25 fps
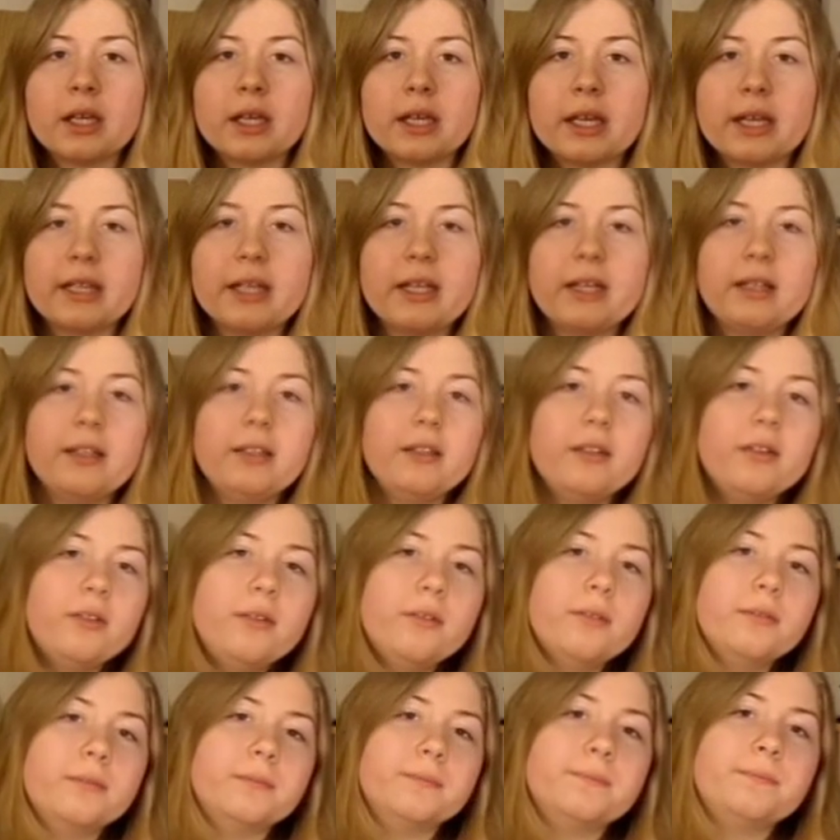And that
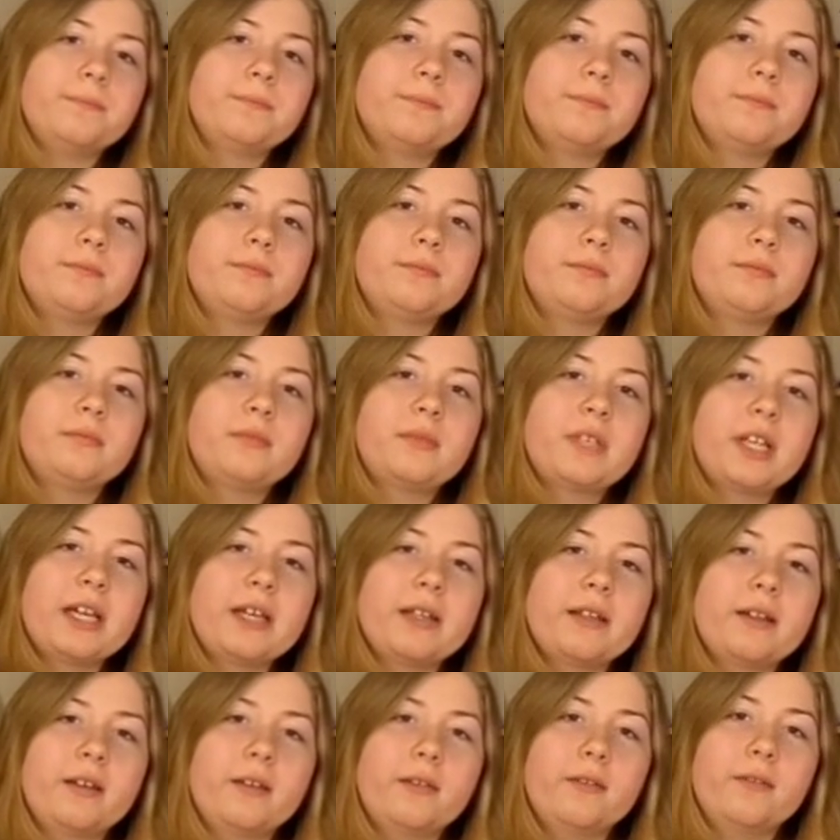little
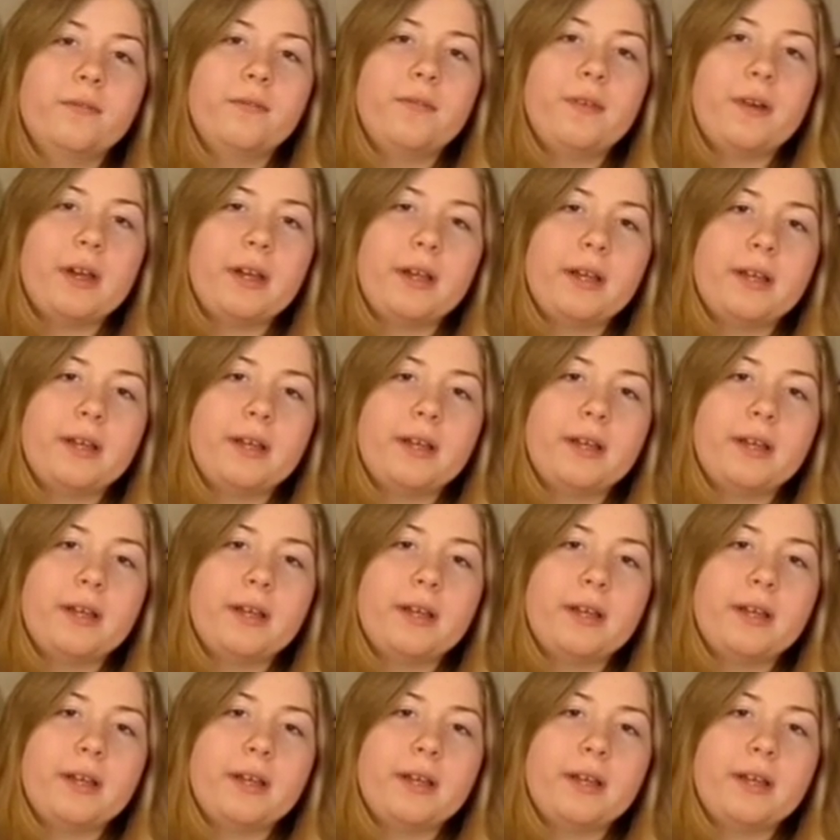kind of